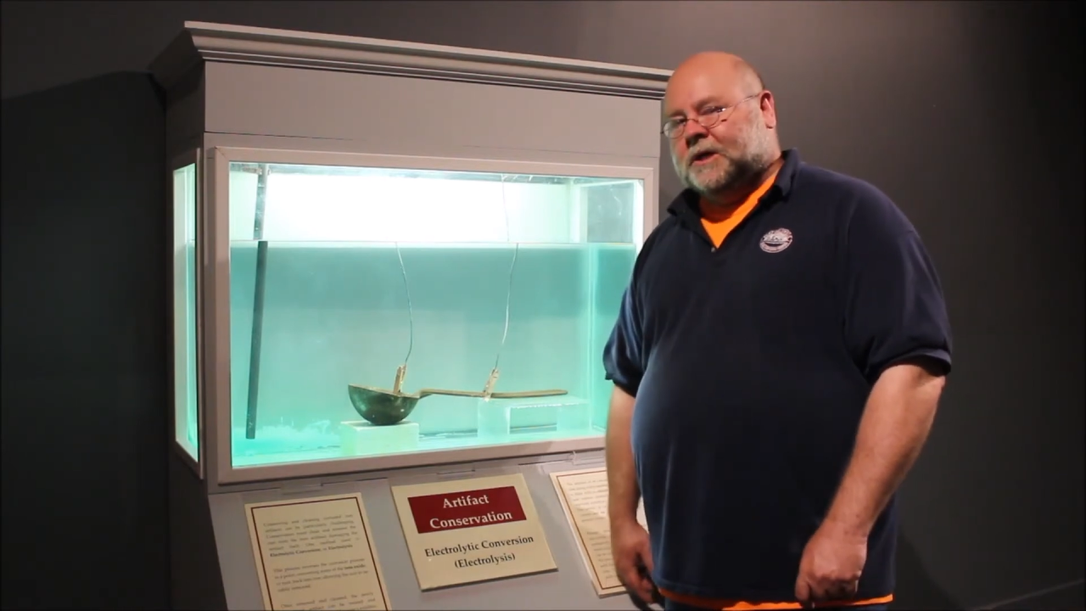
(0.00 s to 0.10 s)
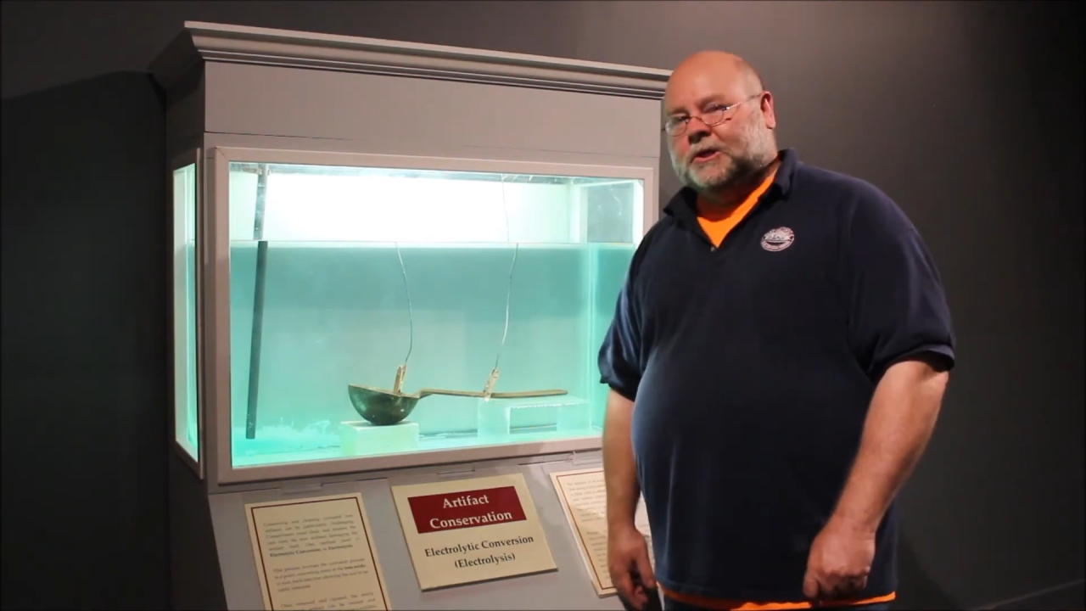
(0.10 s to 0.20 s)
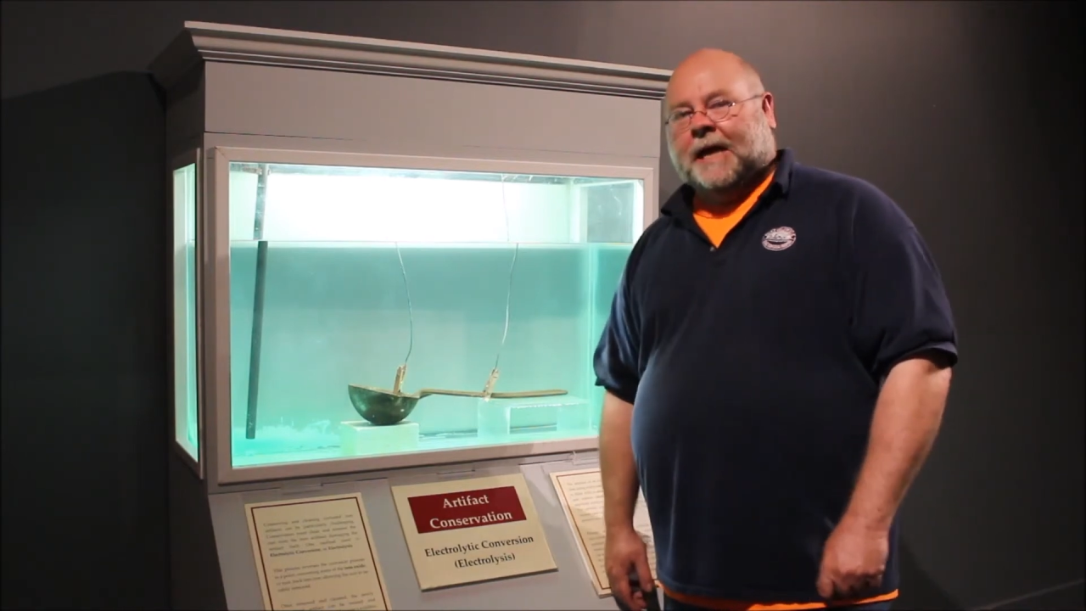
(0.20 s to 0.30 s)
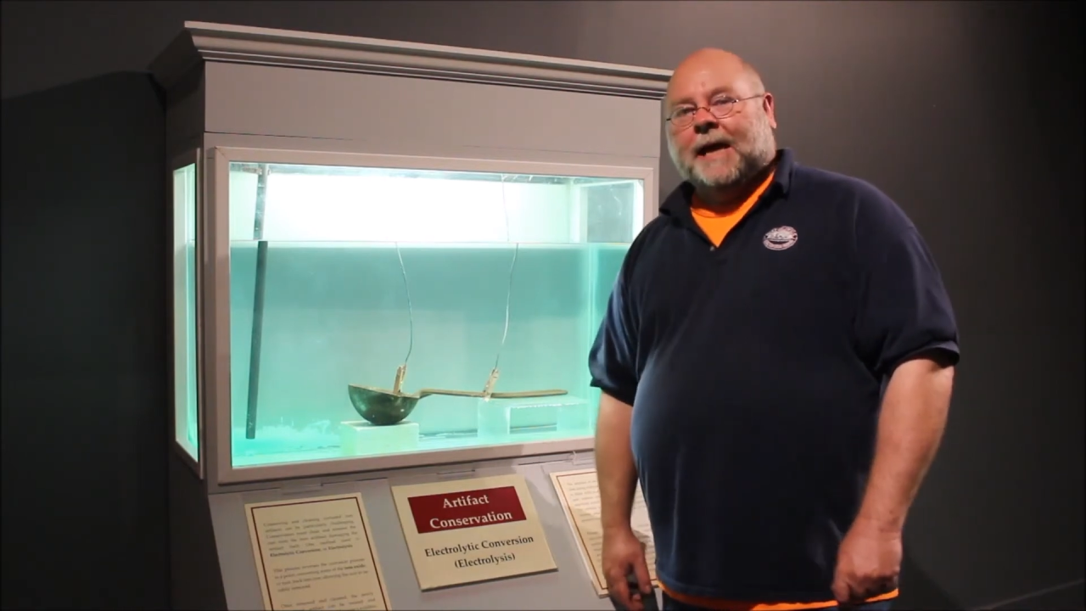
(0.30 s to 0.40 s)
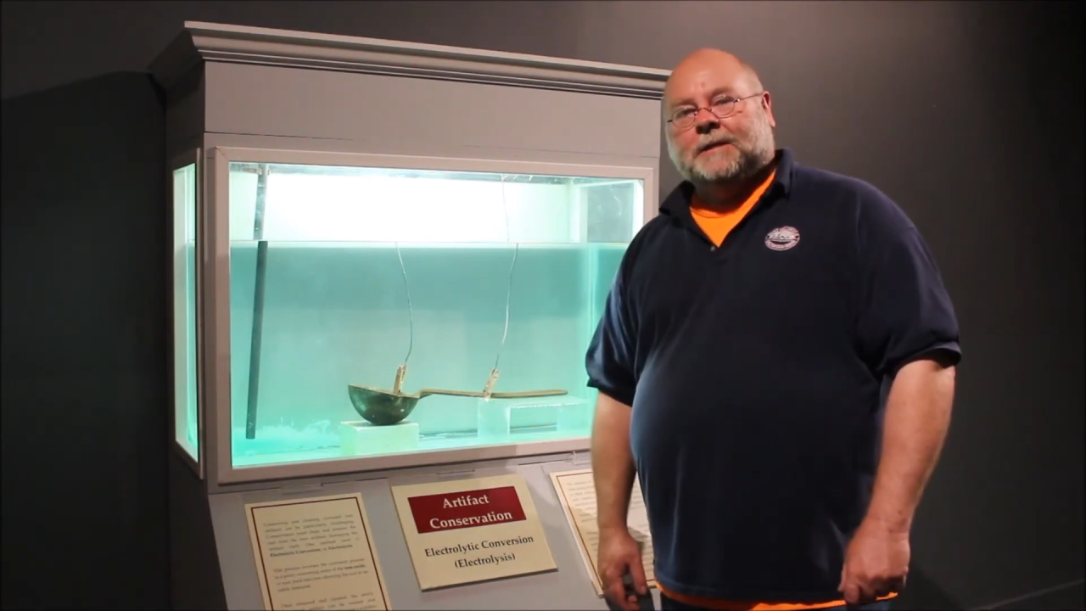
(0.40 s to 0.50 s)
the
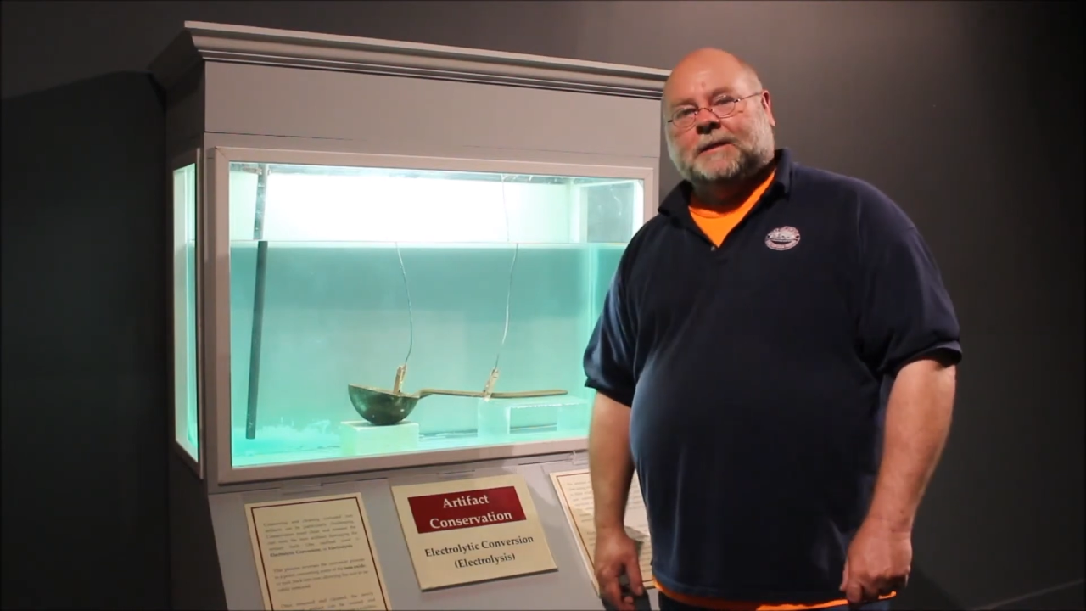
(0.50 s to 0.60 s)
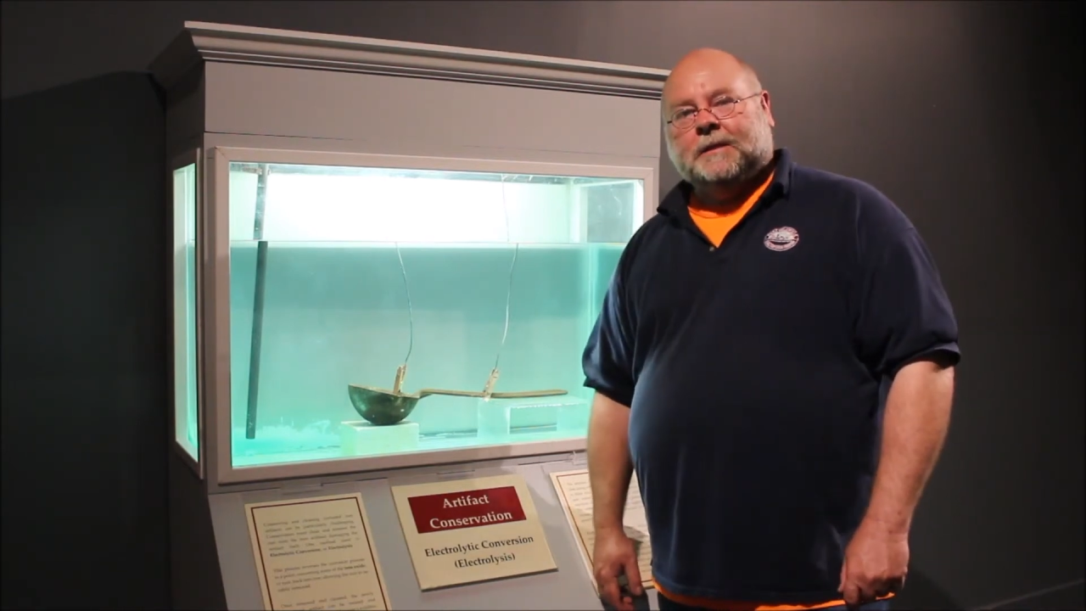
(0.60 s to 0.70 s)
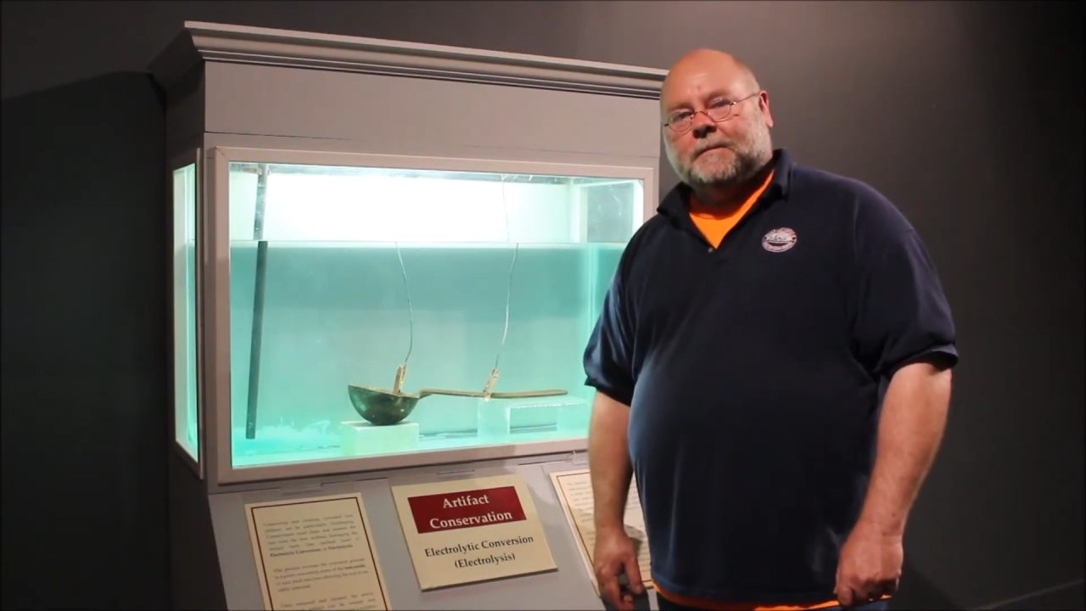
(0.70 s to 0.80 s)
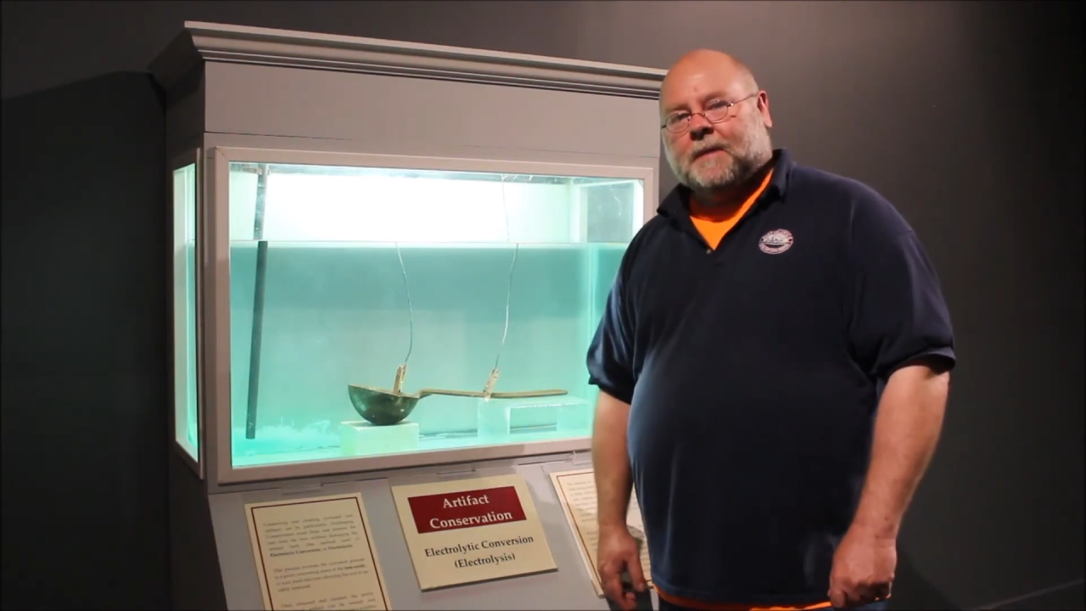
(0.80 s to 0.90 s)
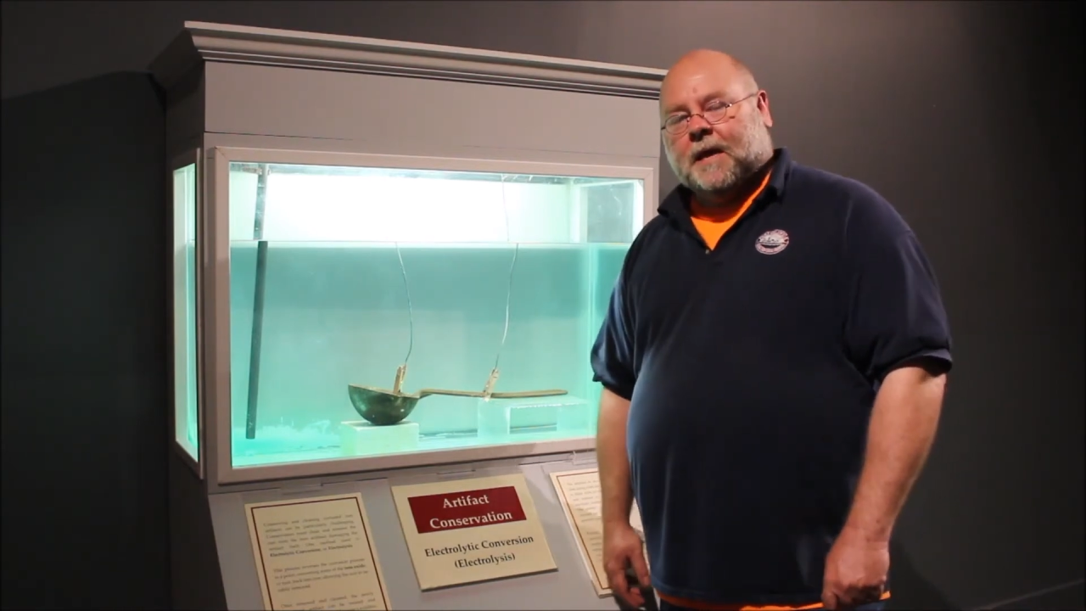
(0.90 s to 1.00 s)
Jackson